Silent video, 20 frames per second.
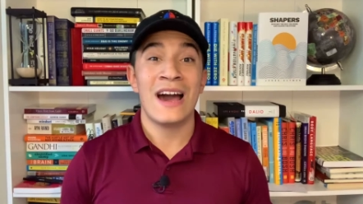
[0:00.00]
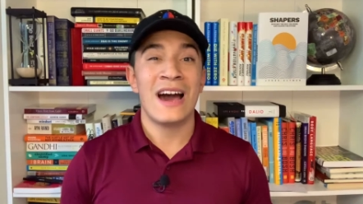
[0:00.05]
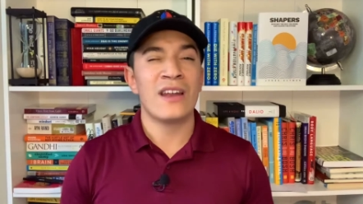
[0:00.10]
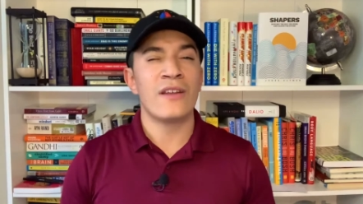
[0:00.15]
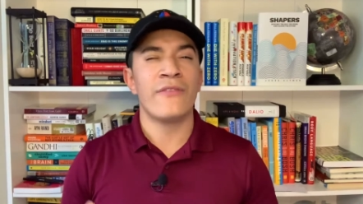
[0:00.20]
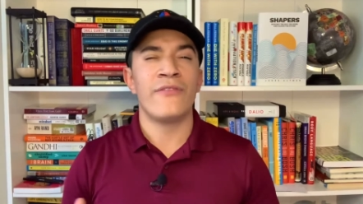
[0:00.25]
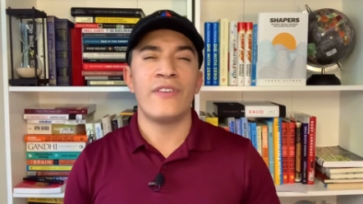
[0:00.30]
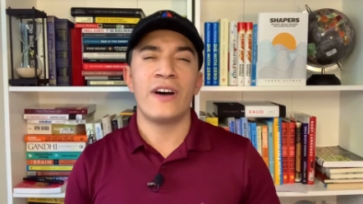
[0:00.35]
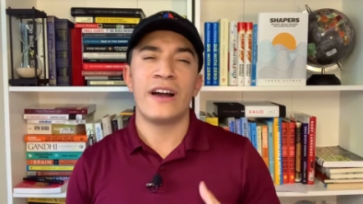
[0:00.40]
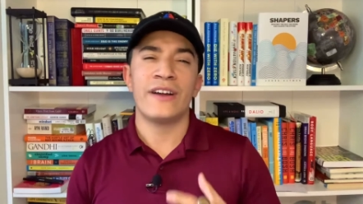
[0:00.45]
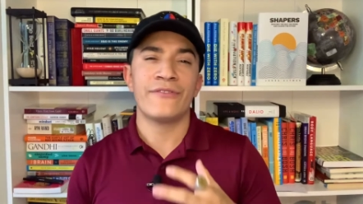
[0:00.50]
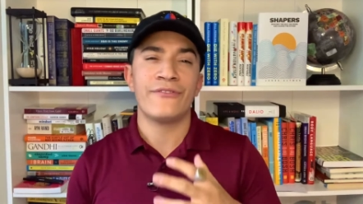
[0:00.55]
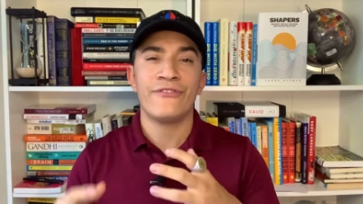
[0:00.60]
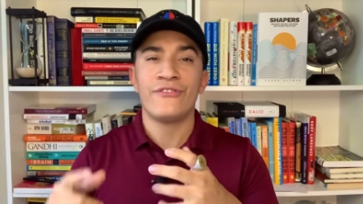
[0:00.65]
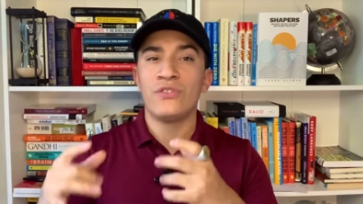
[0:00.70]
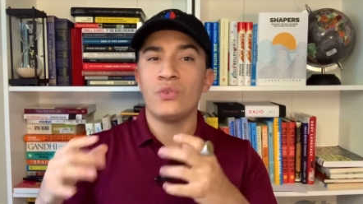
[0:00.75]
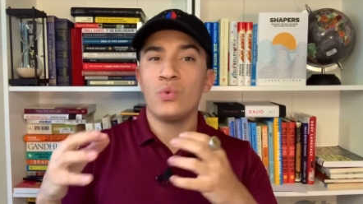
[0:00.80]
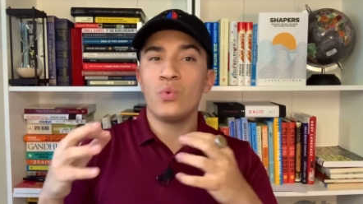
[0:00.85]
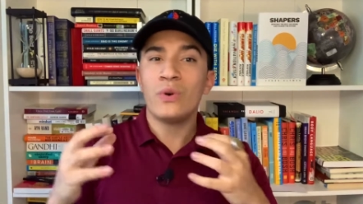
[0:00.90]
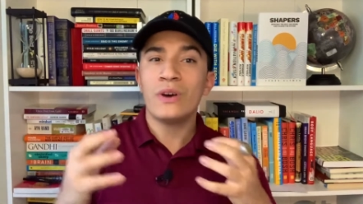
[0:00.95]
how to find
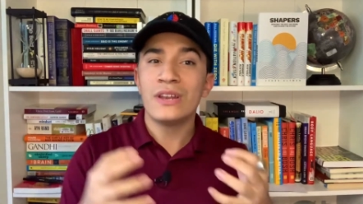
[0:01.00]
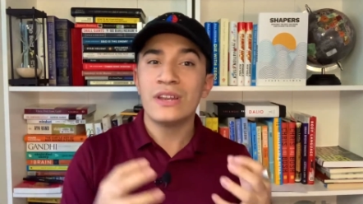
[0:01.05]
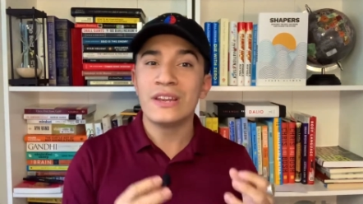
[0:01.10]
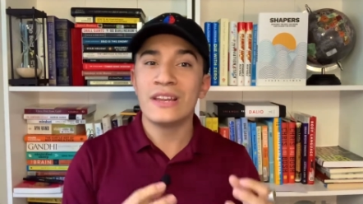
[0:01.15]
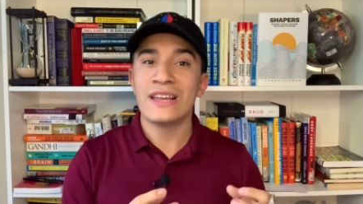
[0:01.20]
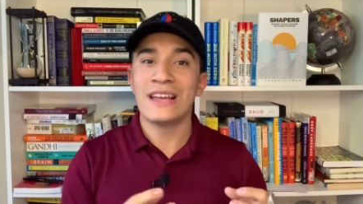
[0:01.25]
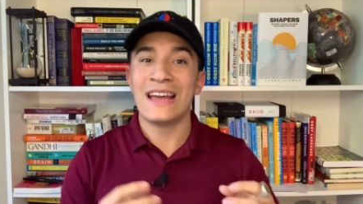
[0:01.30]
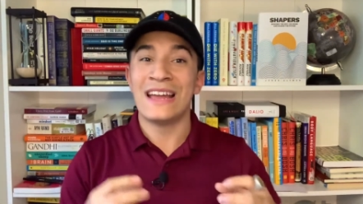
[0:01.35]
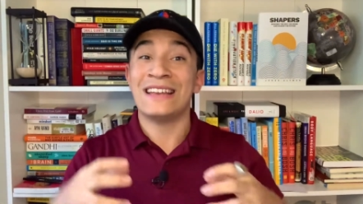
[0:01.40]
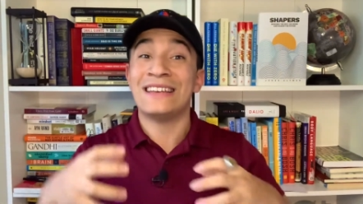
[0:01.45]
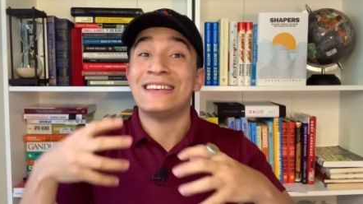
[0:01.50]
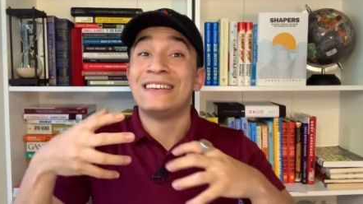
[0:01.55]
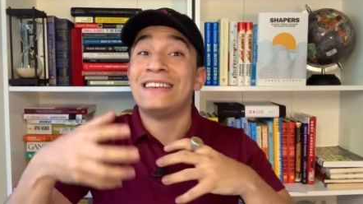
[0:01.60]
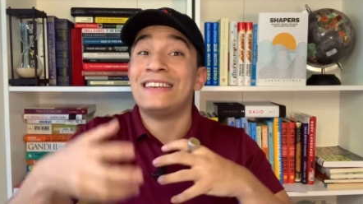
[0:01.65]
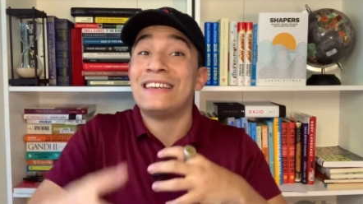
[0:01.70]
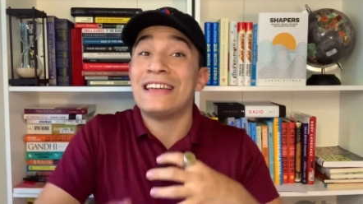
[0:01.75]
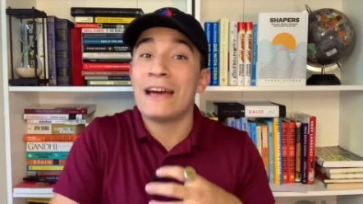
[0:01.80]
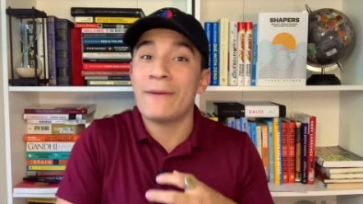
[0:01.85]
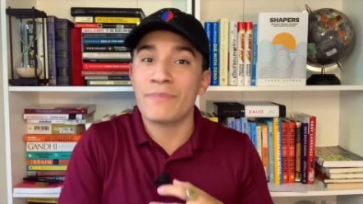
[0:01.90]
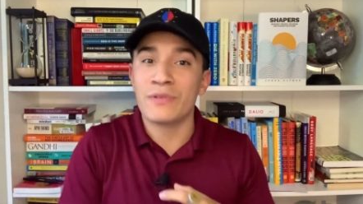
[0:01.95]
fluidity and
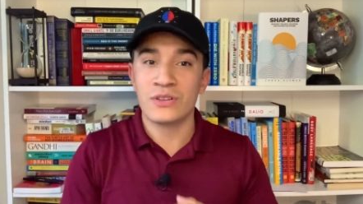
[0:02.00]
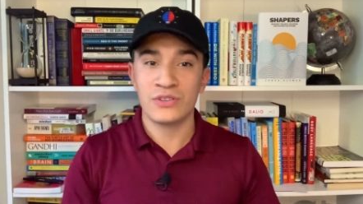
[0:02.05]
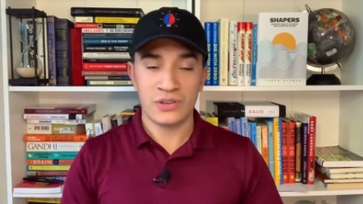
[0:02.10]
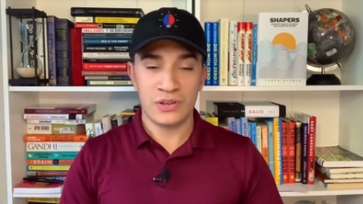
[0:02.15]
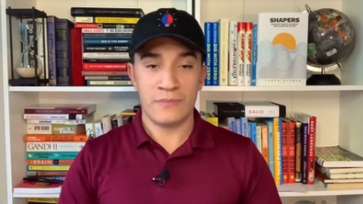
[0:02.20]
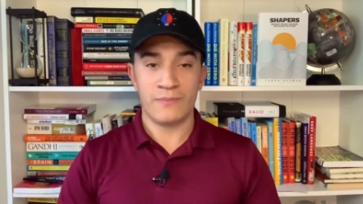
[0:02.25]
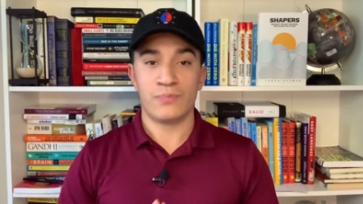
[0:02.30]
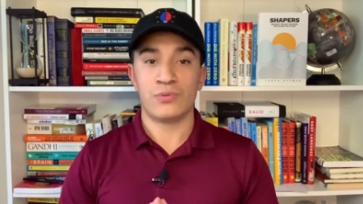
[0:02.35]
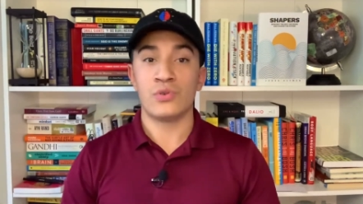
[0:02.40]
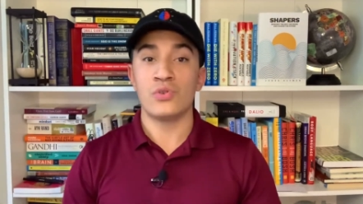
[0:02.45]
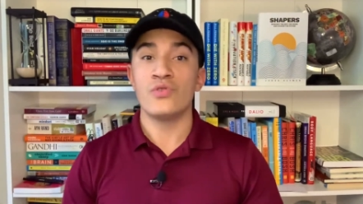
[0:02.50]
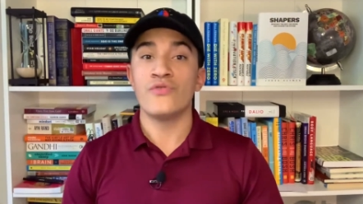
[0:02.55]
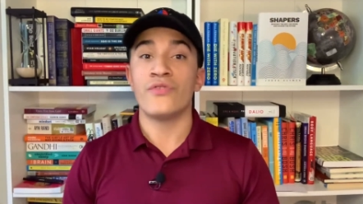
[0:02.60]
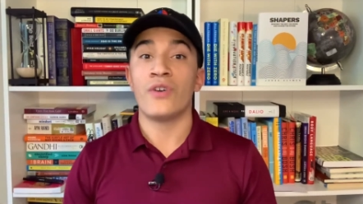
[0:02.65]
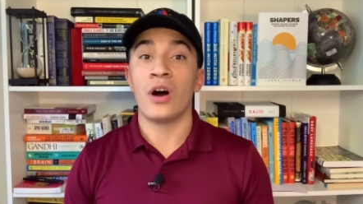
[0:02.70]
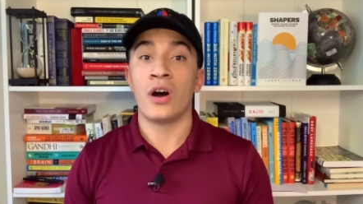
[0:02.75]
depth to improve